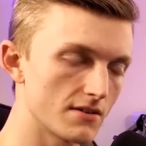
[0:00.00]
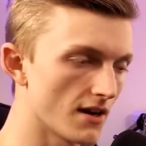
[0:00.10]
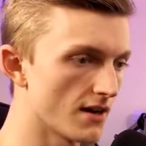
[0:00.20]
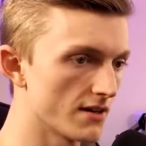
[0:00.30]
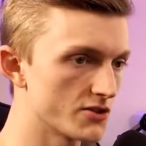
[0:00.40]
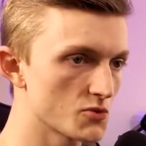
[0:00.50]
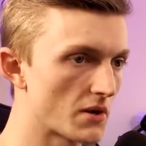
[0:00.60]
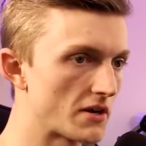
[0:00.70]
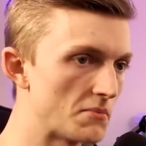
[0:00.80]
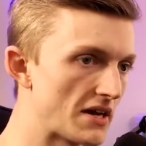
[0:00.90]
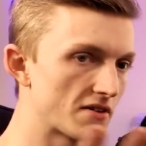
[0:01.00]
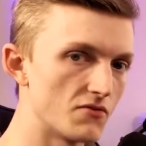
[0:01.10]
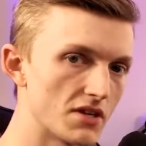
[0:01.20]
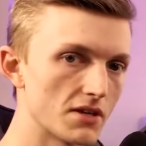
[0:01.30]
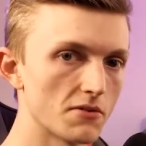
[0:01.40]
I just wanted to make a
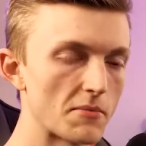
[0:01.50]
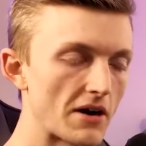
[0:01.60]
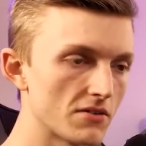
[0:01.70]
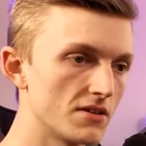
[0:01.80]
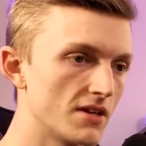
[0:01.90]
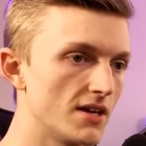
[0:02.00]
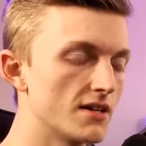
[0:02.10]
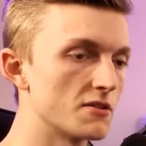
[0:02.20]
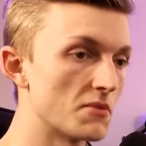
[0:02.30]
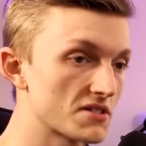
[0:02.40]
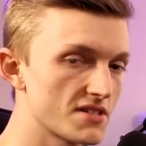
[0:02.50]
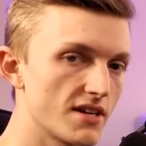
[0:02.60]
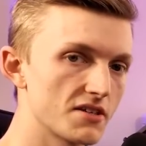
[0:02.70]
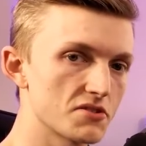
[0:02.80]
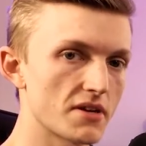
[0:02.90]
video about the
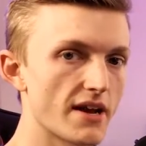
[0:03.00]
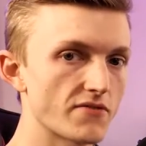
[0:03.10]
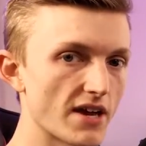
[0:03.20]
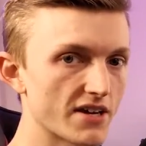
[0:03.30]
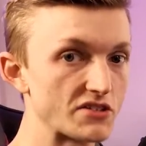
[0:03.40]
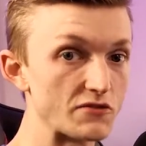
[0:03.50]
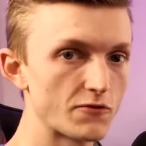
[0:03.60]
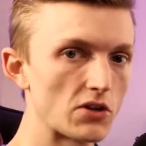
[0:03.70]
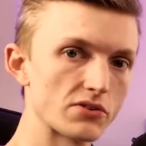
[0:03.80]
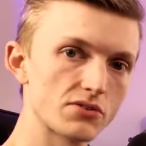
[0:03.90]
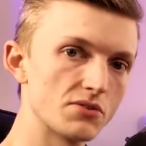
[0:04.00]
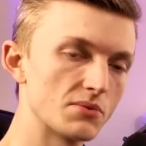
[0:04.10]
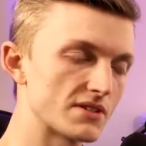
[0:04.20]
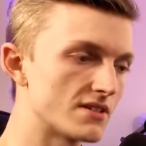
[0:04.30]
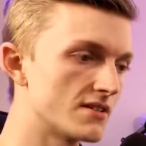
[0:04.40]
Mustang, so I'd have to actually follow through
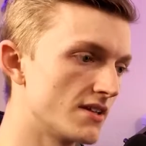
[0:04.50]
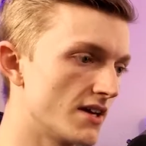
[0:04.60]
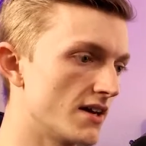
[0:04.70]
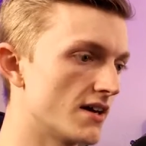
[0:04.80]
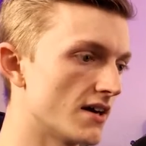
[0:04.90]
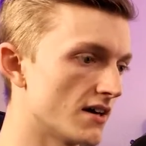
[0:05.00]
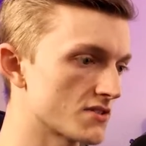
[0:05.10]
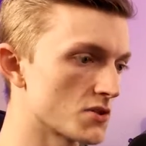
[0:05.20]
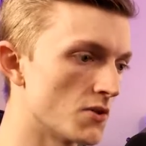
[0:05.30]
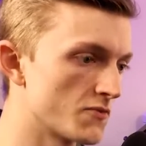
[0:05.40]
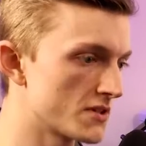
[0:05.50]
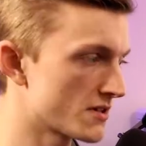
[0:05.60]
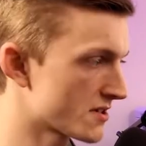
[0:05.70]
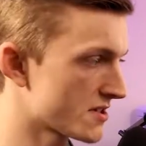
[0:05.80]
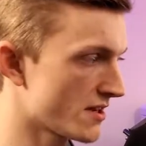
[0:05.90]
with it. So hopefully
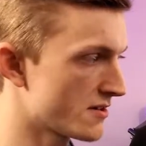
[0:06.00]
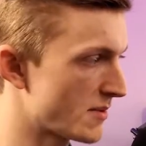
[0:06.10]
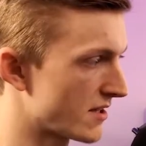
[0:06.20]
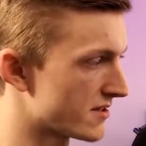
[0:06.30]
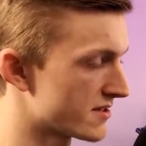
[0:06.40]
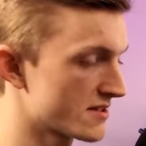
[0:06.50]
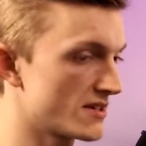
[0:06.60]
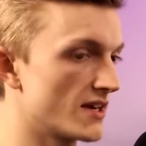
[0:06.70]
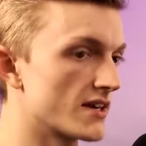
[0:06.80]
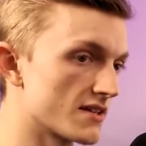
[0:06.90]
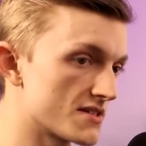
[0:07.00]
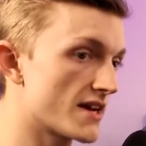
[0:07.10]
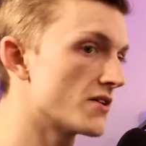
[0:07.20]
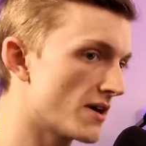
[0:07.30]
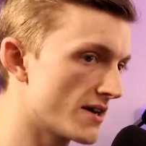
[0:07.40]
you're excited about this, because I
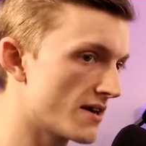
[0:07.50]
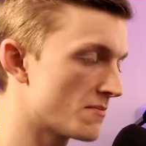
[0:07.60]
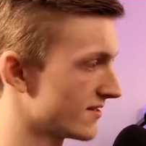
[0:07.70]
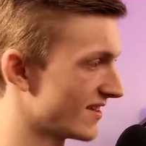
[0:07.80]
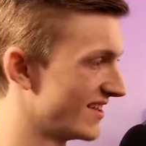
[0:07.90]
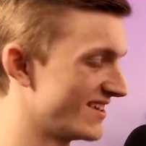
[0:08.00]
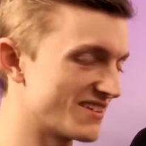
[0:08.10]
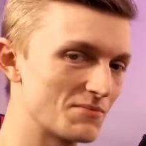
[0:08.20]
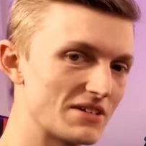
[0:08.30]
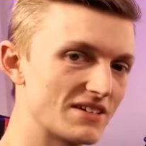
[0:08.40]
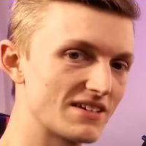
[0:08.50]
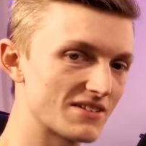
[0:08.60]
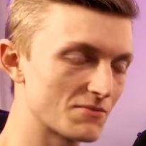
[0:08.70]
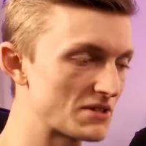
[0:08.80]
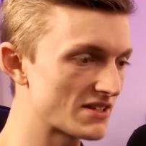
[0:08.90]
know I am. It'll be
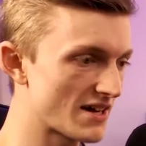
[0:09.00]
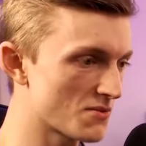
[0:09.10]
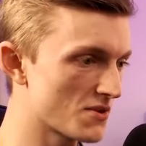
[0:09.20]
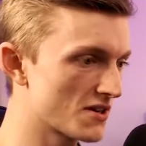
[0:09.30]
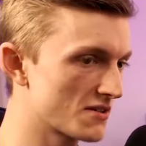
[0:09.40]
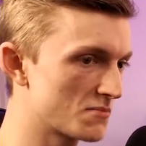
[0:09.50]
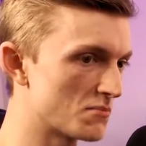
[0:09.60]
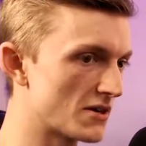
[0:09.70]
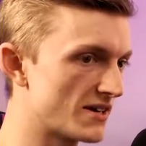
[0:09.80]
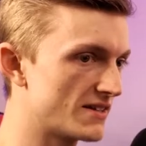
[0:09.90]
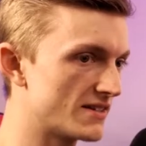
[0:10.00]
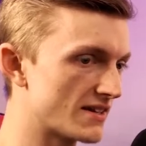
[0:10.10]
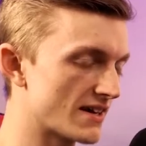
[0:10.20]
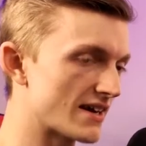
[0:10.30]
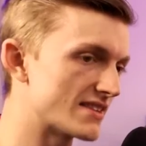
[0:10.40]
a lot of work, but
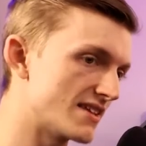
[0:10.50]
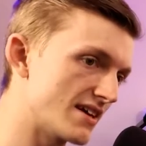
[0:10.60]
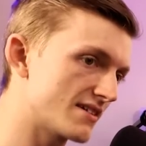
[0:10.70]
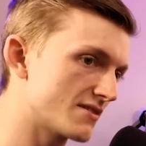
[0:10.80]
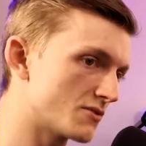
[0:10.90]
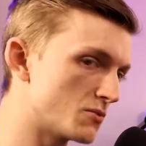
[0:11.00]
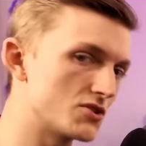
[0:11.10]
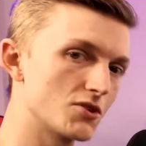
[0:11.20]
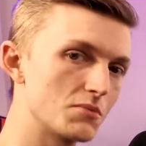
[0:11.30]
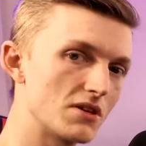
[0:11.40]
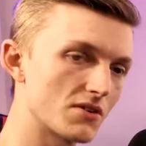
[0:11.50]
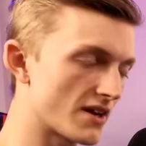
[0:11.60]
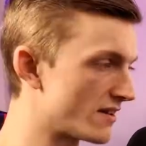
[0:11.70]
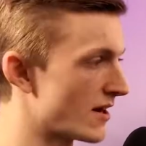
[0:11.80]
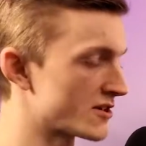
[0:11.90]
I think we should be
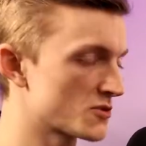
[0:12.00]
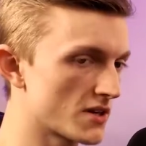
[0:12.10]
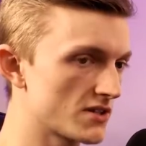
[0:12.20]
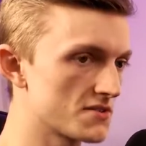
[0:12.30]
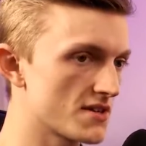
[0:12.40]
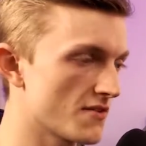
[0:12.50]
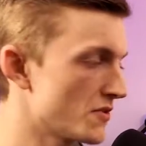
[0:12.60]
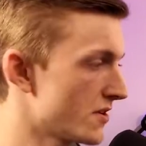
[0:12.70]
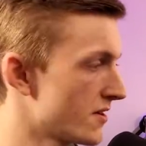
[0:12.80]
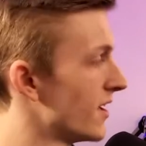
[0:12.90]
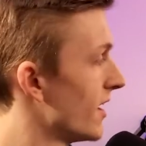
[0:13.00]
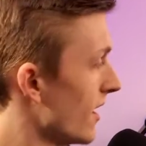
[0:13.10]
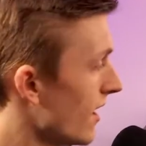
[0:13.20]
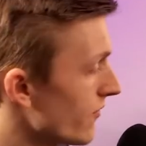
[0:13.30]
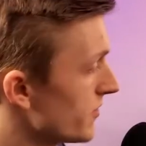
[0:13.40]
okay. I just want to close it off here.
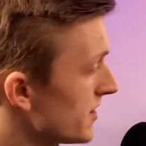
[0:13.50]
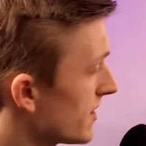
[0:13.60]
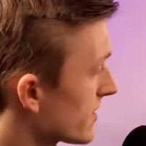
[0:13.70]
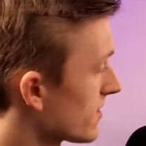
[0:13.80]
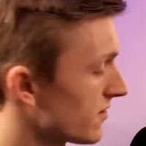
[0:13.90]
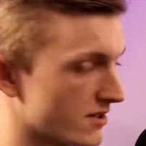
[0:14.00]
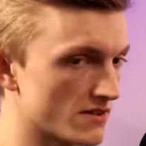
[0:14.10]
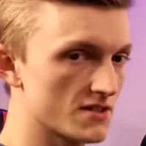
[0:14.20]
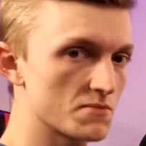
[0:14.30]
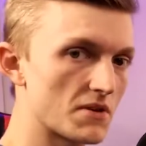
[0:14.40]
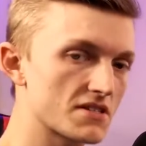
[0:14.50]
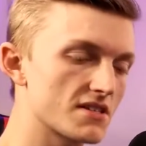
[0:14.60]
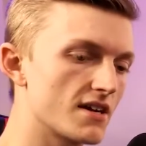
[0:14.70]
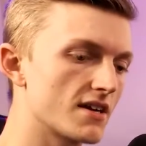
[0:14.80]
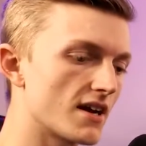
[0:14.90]
I really like the look of this
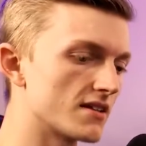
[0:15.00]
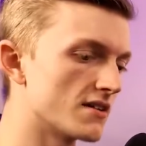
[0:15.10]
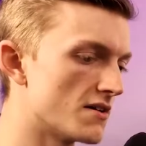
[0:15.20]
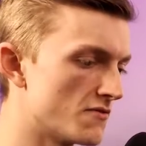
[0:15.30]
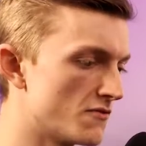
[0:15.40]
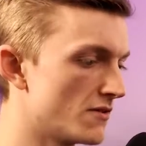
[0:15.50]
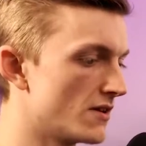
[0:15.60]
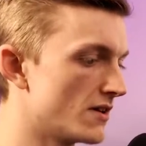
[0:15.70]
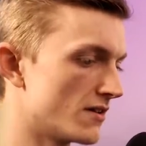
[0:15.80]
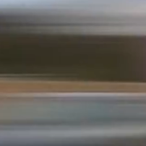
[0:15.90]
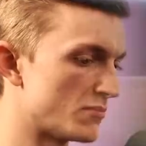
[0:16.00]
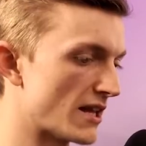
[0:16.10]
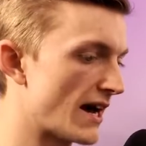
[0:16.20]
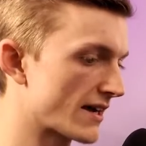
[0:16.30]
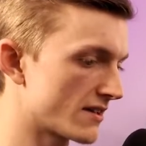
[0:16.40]
Mustang. I love
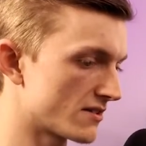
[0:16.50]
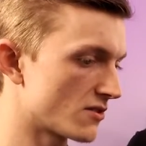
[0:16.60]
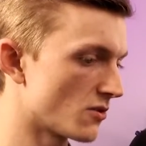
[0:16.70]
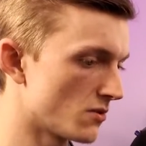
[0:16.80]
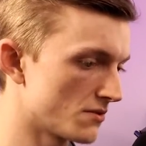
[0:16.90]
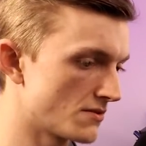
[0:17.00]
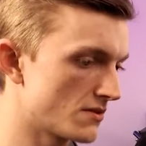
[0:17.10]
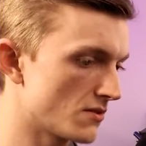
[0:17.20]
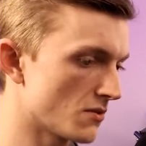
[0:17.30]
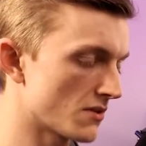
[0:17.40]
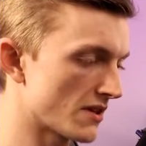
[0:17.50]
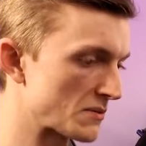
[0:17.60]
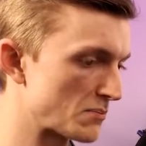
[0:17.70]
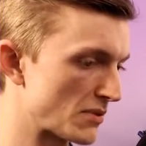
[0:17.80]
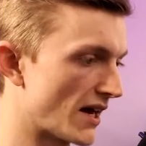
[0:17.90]
black and gold, or
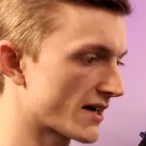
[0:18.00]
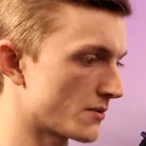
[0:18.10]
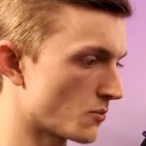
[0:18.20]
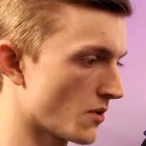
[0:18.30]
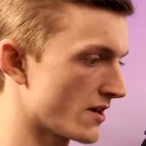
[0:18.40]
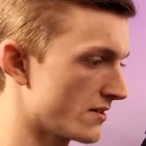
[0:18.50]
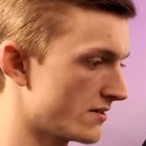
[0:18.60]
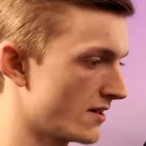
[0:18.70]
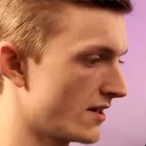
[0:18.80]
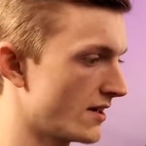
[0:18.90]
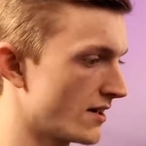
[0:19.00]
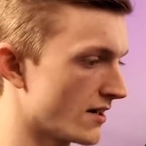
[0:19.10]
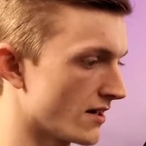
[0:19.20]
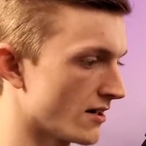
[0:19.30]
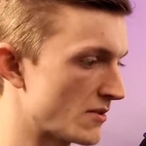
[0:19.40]
like black and white.
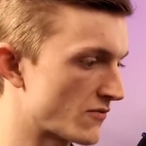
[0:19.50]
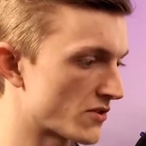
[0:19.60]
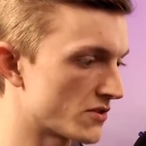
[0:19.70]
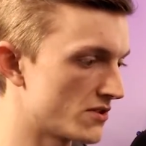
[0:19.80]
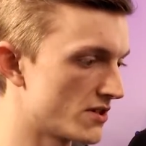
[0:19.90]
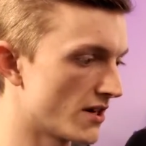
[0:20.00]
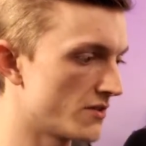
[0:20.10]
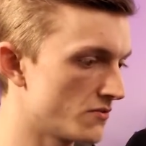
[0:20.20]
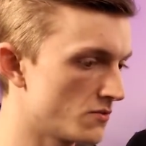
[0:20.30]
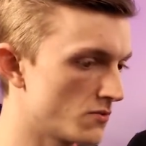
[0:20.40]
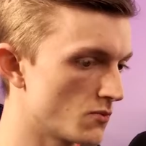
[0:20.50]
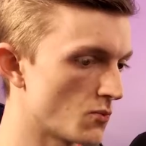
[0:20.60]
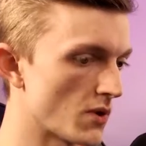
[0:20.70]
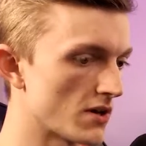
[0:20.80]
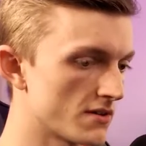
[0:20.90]
If they're done
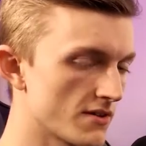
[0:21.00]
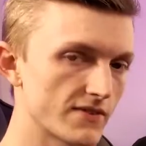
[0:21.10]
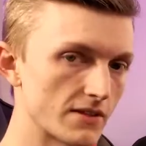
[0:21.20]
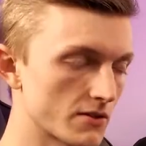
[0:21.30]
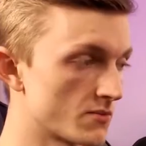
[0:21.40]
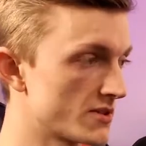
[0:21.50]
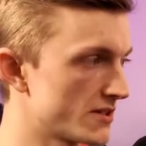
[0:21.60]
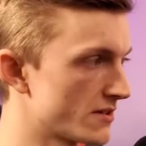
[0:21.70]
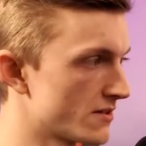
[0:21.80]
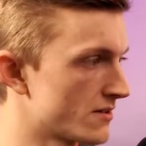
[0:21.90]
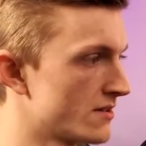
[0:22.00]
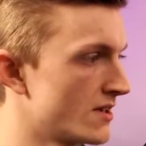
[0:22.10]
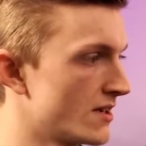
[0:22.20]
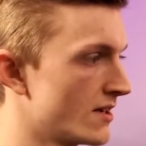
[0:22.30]
well enough, they look really good.